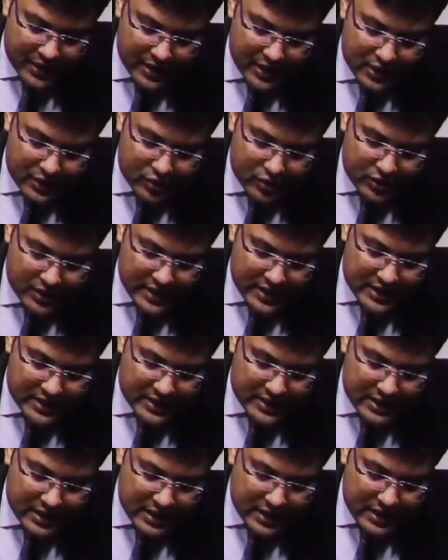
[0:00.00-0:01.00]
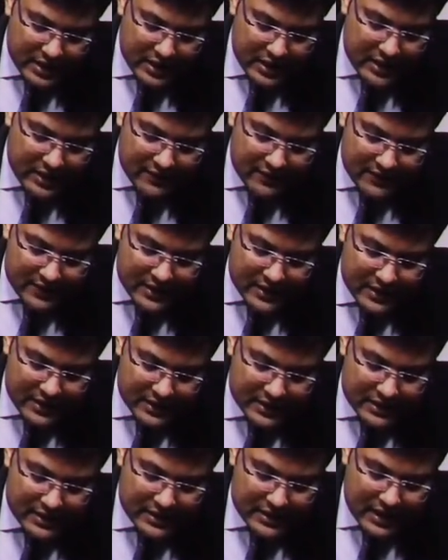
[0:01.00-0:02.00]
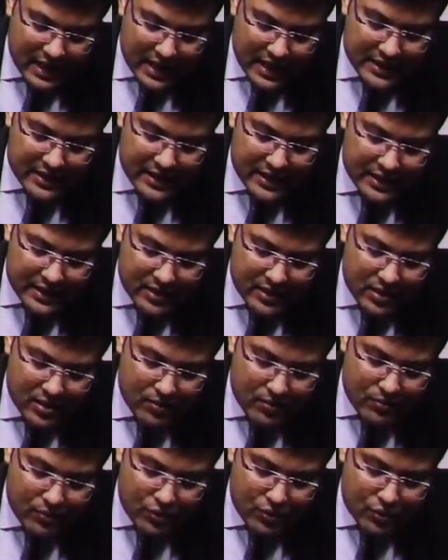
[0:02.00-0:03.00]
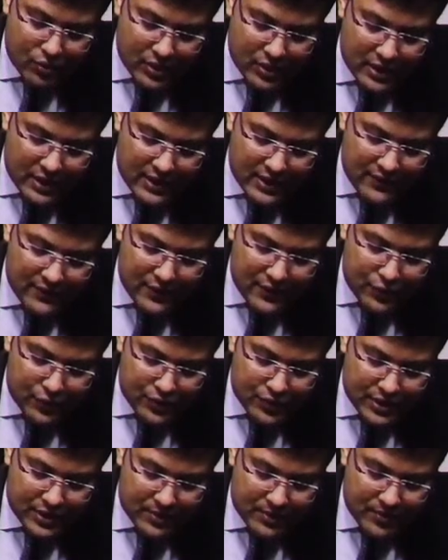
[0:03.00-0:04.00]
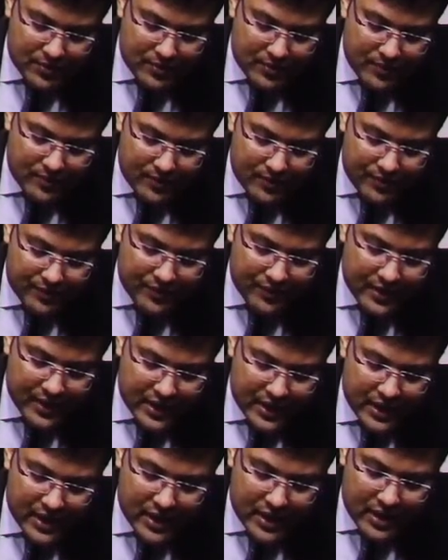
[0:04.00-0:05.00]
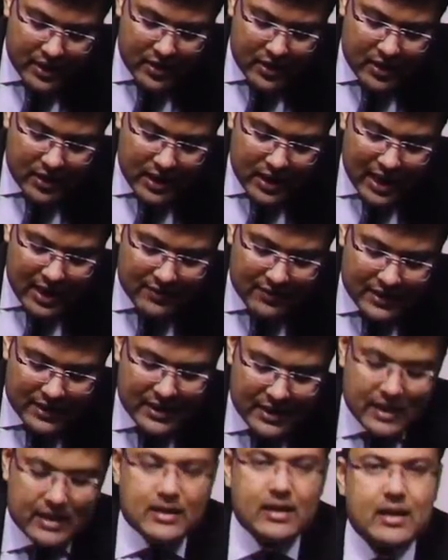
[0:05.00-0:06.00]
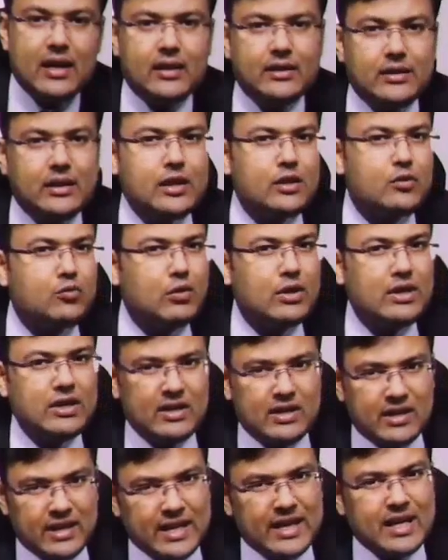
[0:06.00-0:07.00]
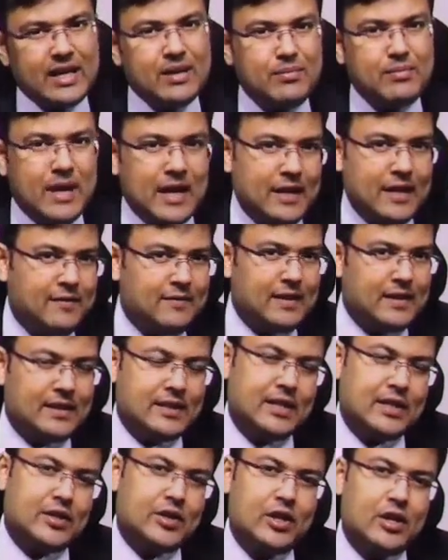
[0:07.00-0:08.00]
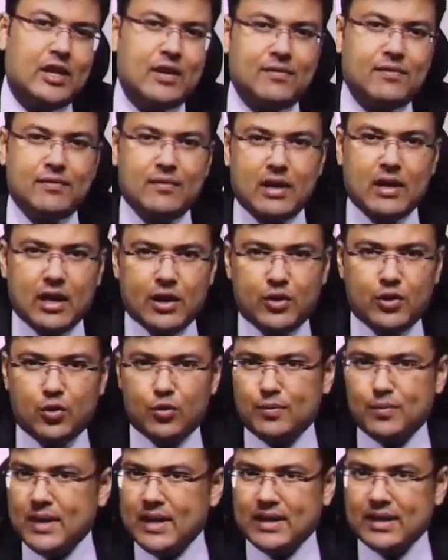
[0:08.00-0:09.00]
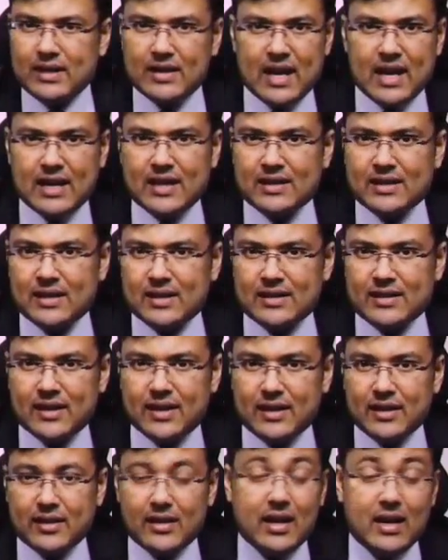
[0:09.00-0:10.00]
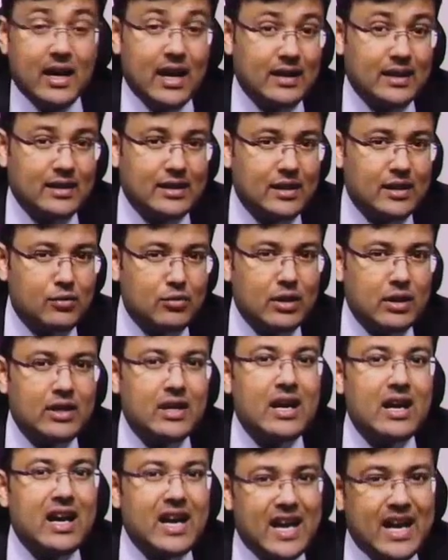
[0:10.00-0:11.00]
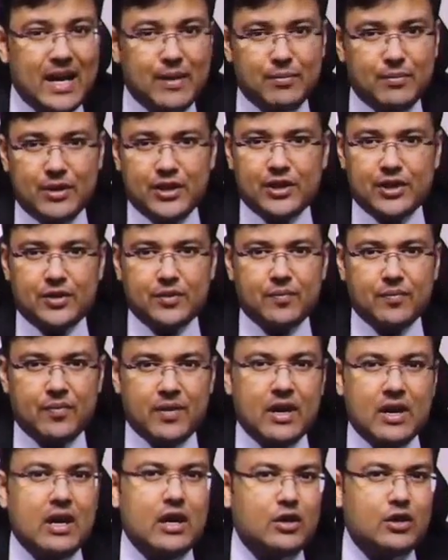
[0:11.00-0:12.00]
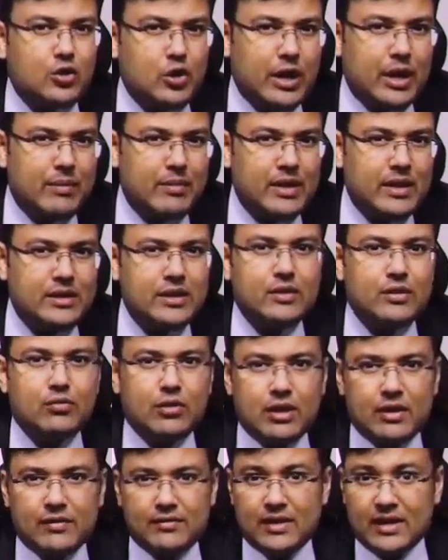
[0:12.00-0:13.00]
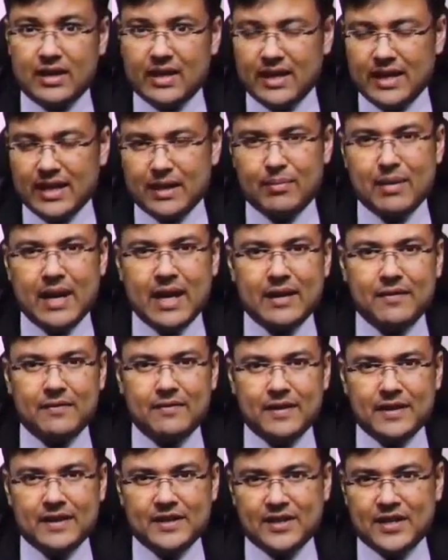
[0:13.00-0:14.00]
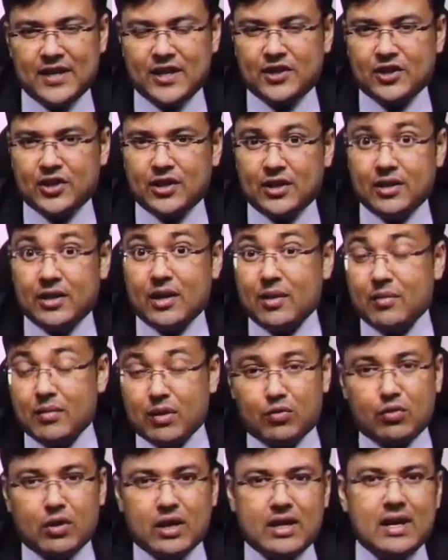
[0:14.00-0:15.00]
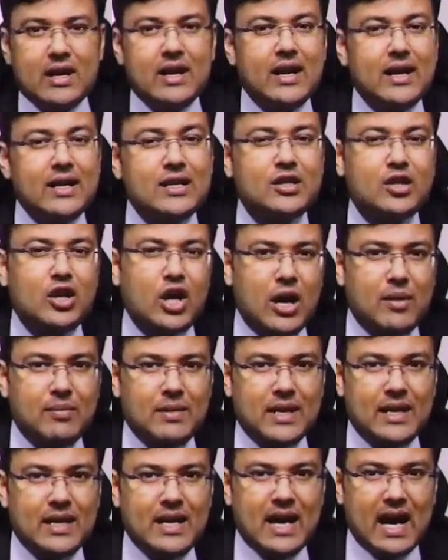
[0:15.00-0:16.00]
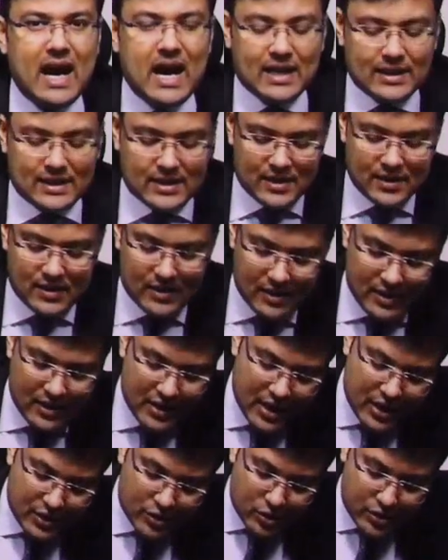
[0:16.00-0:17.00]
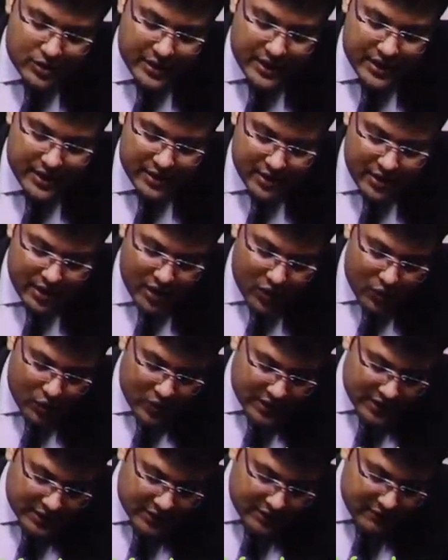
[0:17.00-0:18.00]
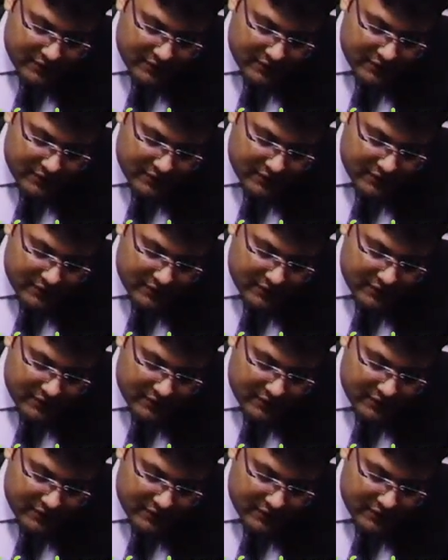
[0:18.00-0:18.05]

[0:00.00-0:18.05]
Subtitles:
So there is left-sided pleural effusion. After that, there is one rare manifestation of acute pancreatitis is there, and that is what? Hemorrhage. So hemorrhage is one of the rare manifestation, but what? It's commonly asked. So see, what are the